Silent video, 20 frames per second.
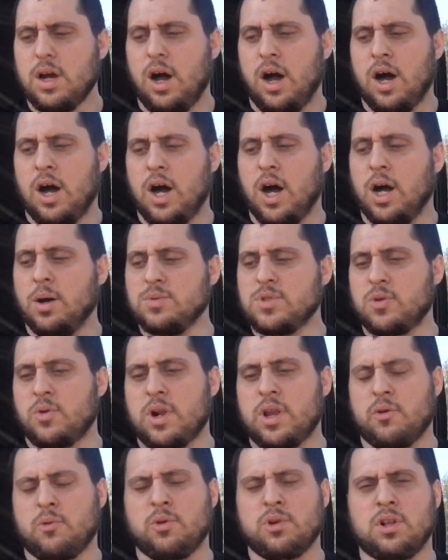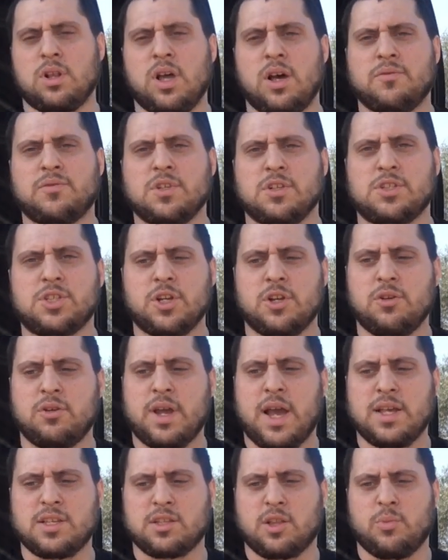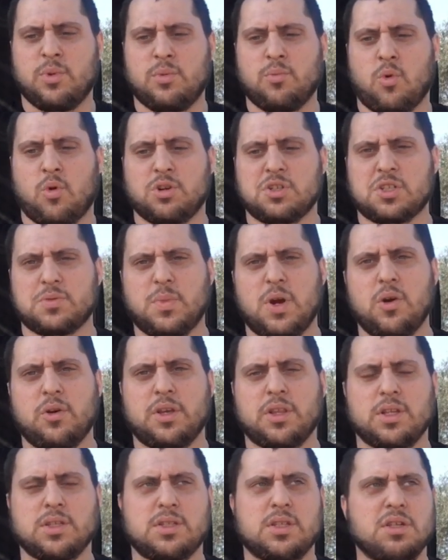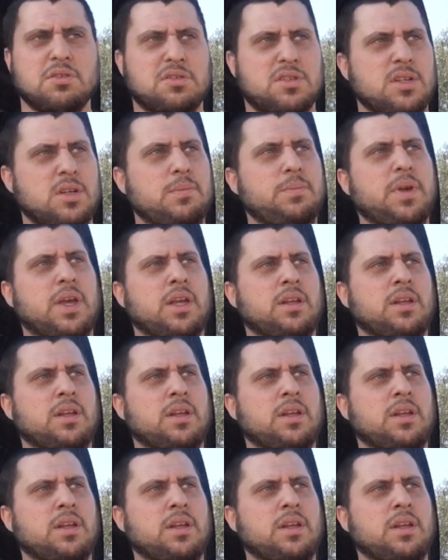So I would have loved to show you guys a little bit more smoke in the system